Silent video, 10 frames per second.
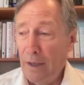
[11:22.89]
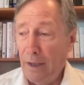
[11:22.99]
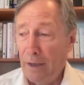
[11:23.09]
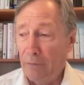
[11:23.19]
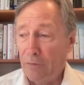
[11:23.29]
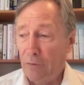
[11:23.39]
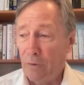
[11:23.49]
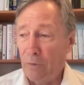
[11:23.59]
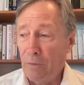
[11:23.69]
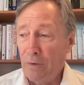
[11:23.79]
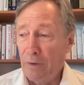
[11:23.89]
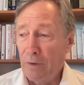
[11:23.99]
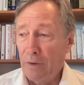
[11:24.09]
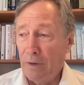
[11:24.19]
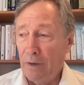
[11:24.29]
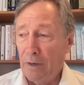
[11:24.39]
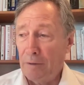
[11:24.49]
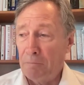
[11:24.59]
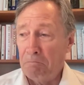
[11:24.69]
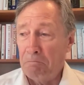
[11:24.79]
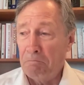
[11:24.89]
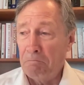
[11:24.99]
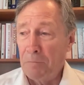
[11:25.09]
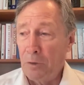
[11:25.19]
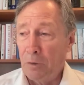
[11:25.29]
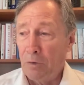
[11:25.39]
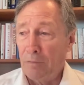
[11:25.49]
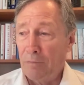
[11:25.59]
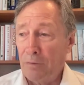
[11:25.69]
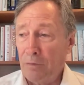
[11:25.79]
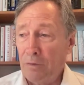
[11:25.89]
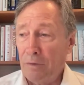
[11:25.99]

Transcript: And so, um, you know, if you,